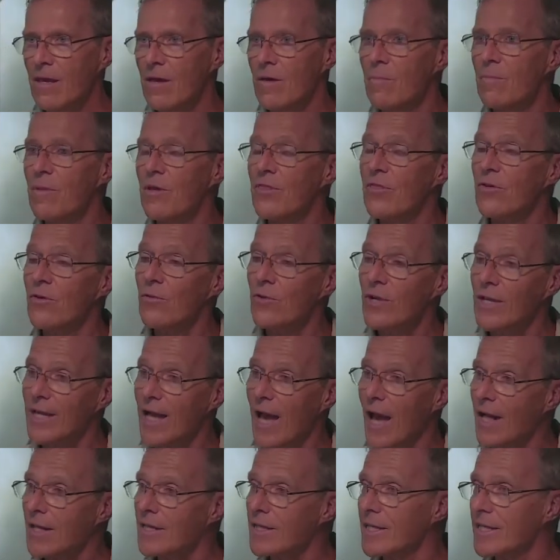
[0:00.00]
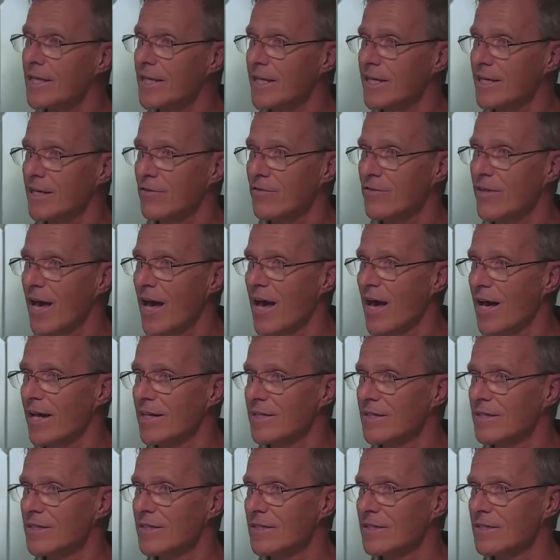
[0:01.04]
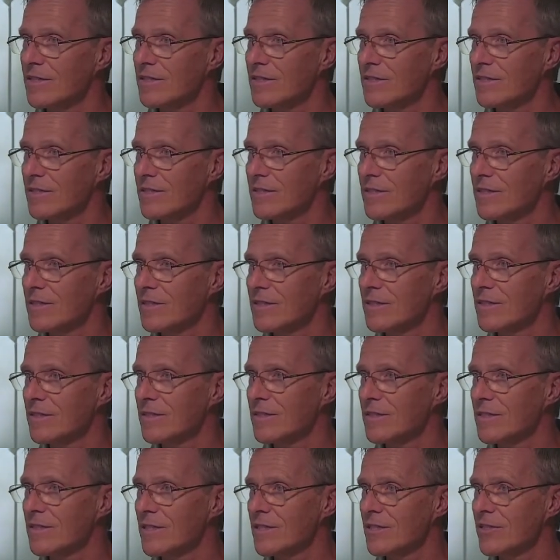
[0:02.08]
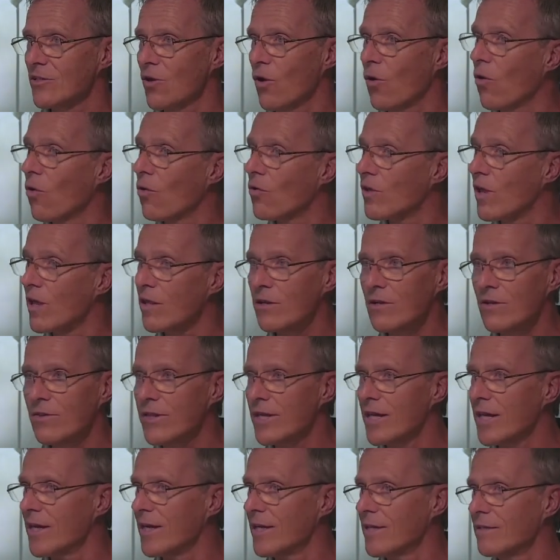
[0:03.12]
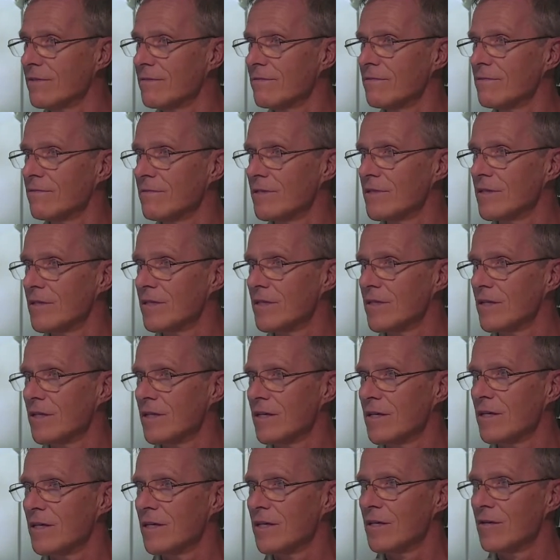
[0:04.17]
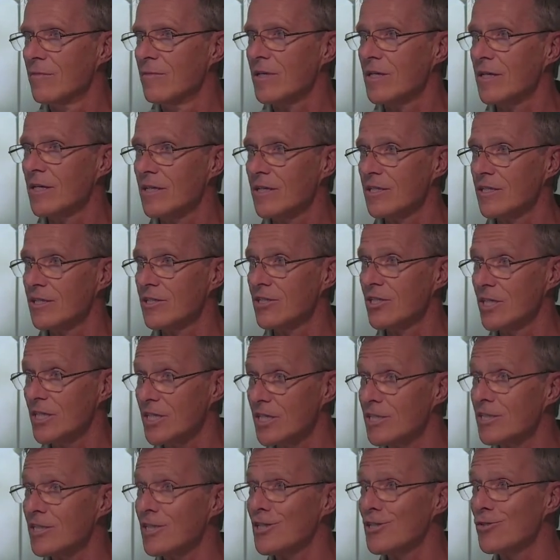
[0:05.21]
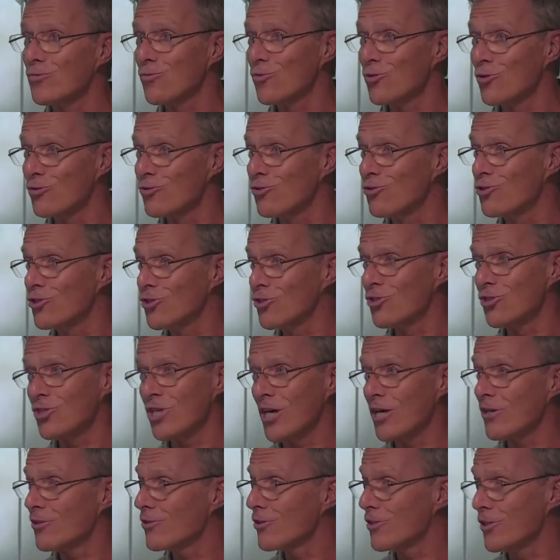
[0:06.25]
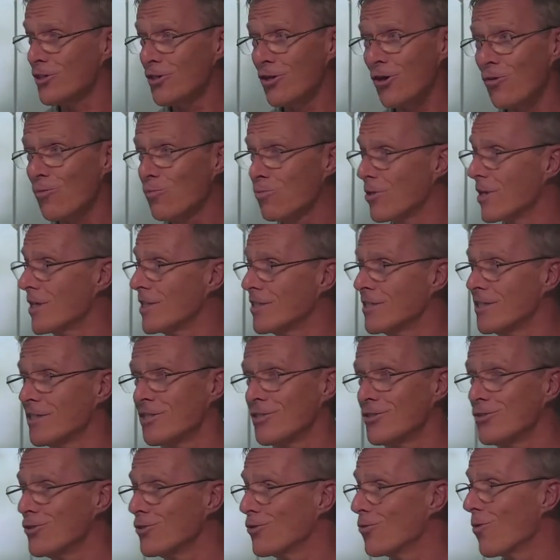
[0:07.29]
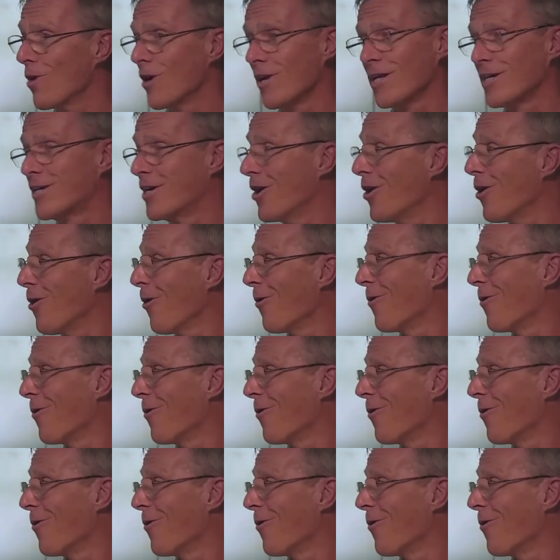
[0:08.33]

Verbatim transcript: But the reality of that is a whole nother thing. Because Jesus will tell you to go places you don't want to go.